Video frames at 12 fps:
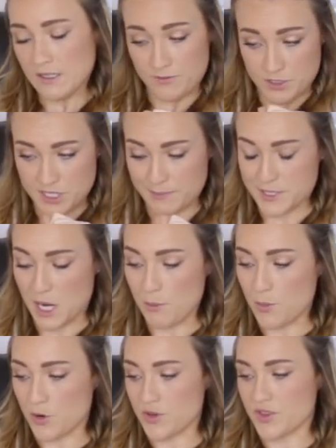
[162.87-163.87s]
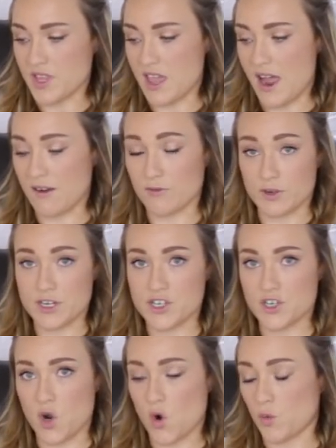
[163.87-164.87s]
for September, the
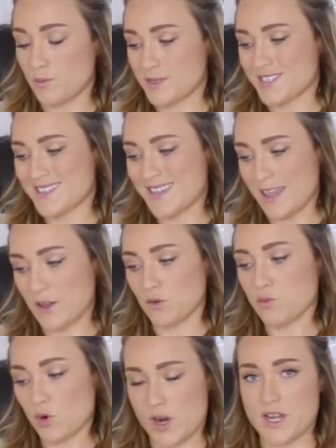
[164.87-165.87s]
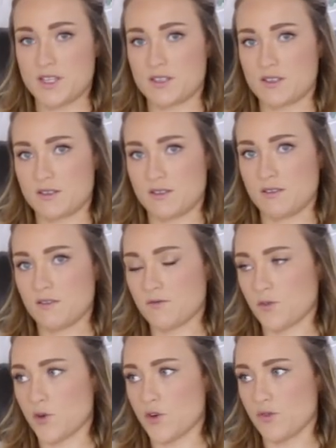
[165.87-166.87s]
average home sale price
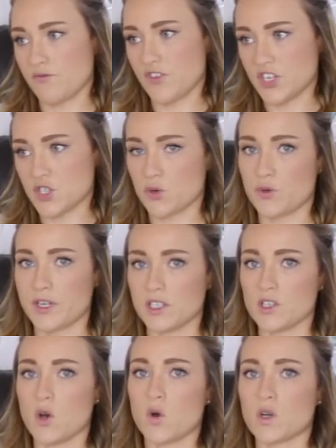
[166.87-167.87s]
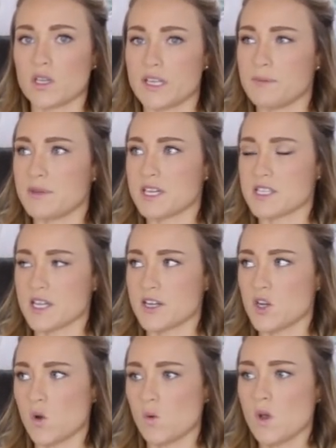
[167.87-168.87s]
for Victoria locally, because
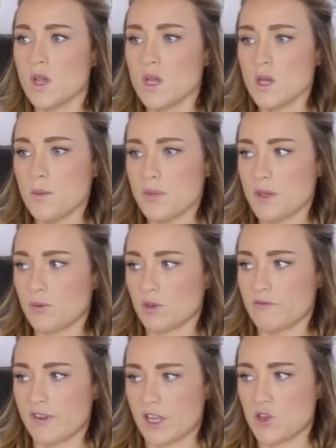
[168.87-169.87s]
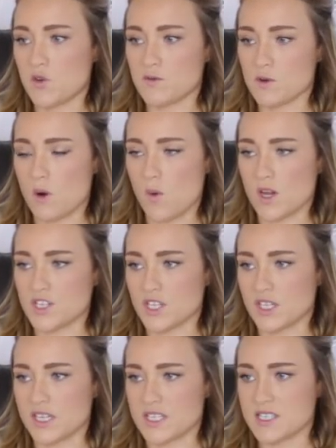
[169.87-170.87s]
I know people in Vancouver are
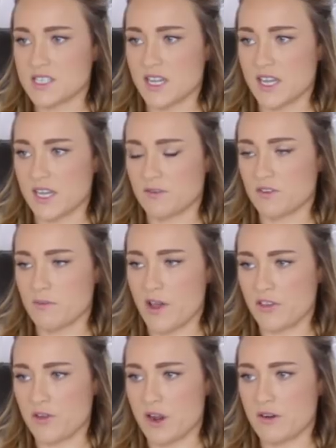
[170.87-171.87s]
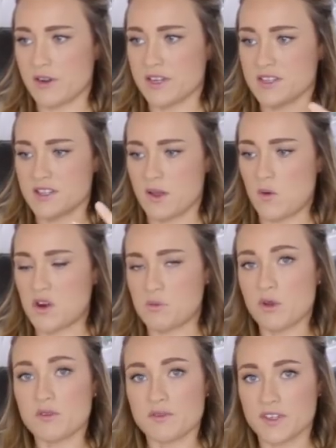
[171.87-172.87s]
watching this and from other areas that want
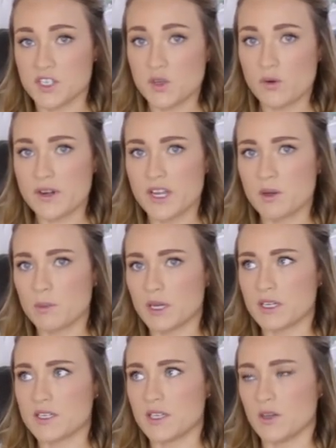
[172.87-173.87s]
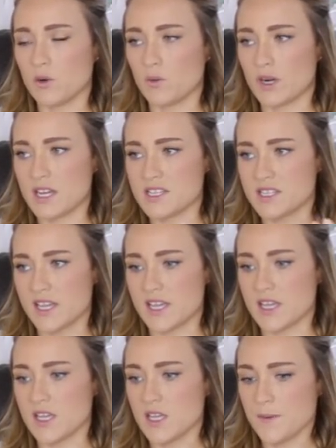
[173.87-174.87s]
to move to Victoria, but you know, when I
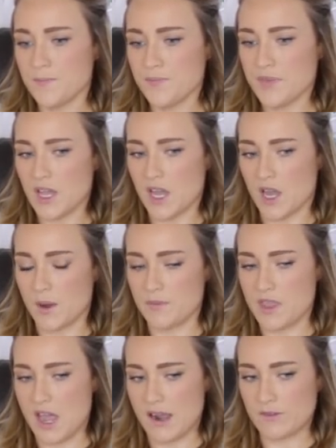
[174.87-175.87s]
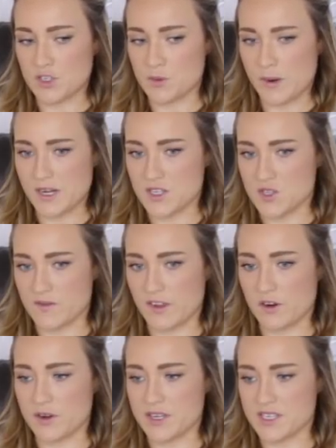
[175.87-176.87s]
say the average prices of
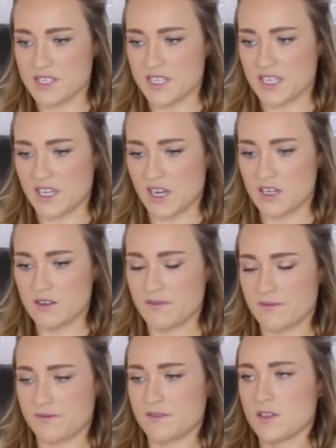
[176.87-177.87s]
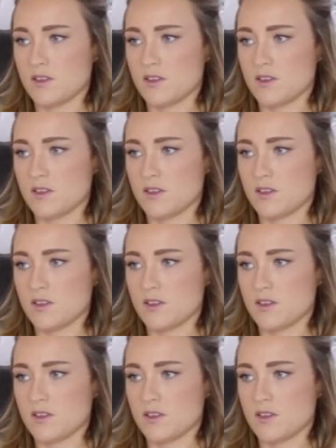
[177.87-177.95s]
areas, it kind of